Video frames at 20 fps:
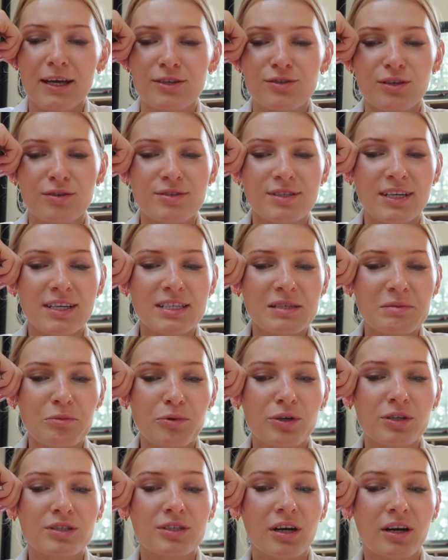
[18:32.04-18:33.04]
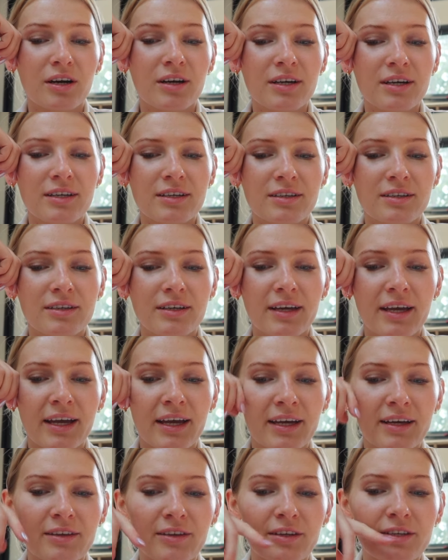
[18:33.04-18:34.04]
So I'd say it's more dark.
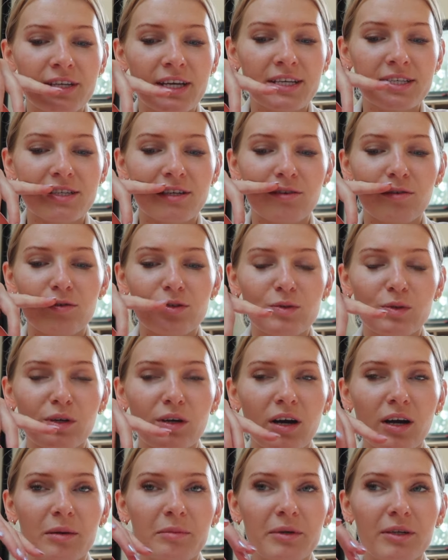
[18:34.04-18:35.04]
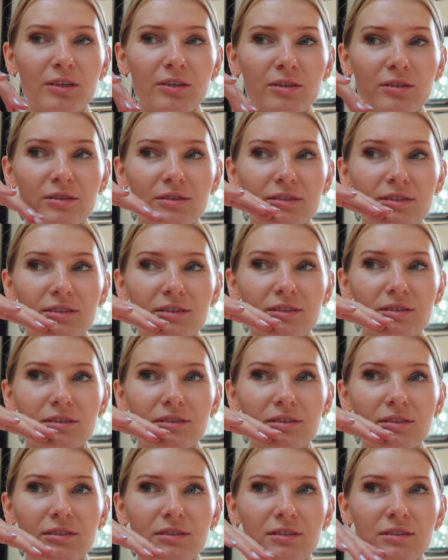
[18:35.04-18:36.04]
And the tasting notes were caramel,
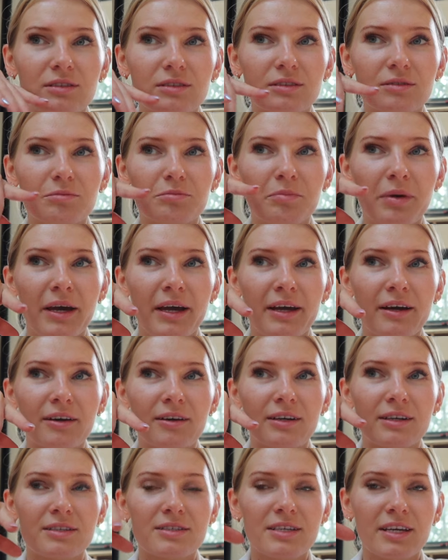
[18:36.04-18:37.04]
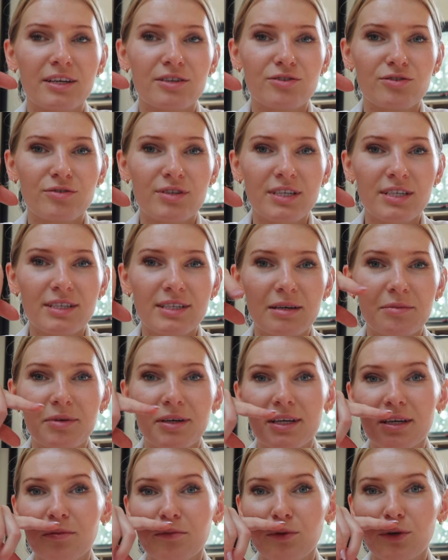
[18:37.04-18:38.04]
pear, and tangerine. I'm
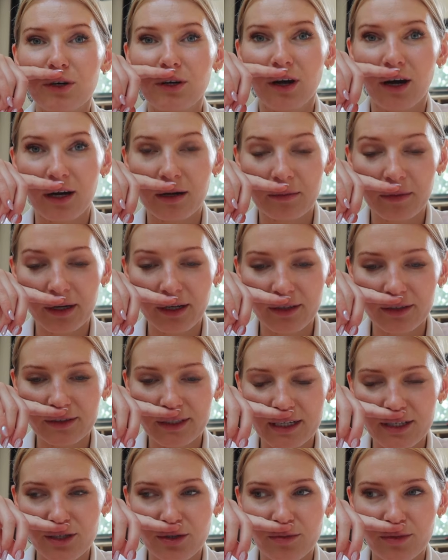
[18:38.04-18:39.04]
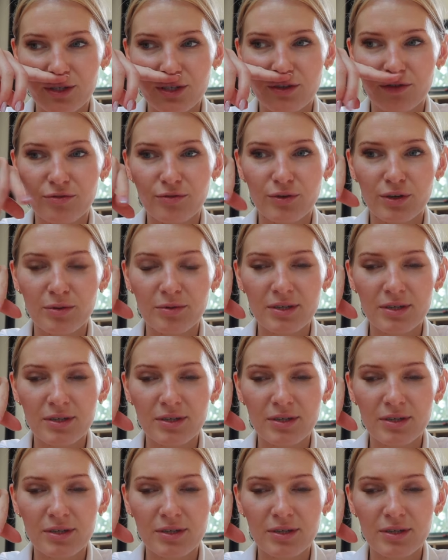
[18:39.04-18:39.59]
getting more caramel, not so much the fruity